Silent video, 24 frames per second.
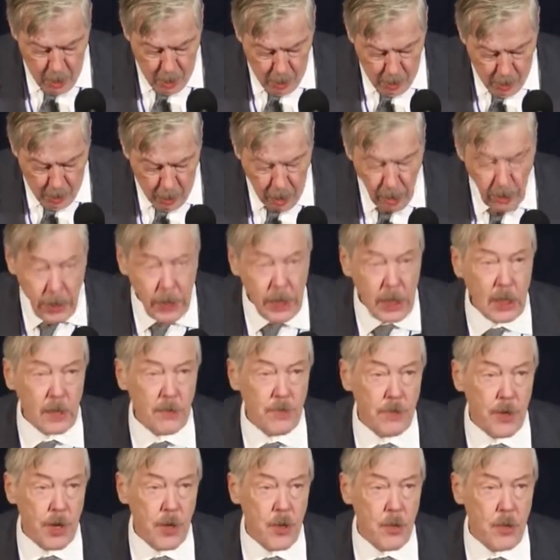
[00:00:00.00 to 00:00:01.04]
All these
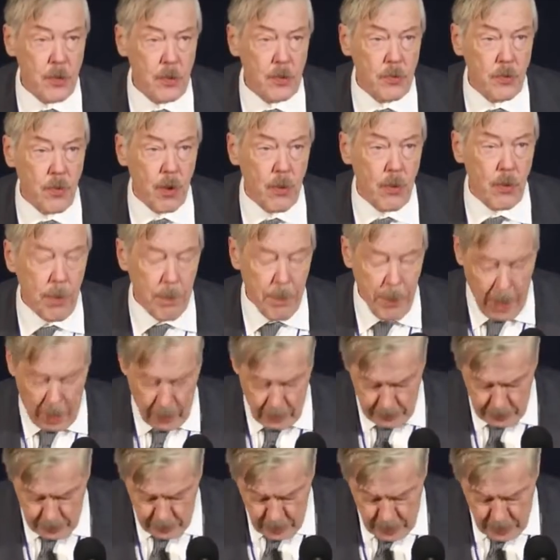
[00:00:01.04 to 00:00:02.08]
features were
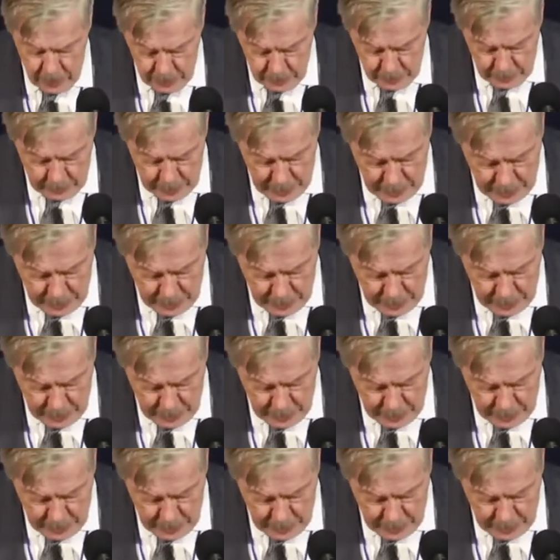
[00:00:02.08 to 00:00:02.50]
repellent to the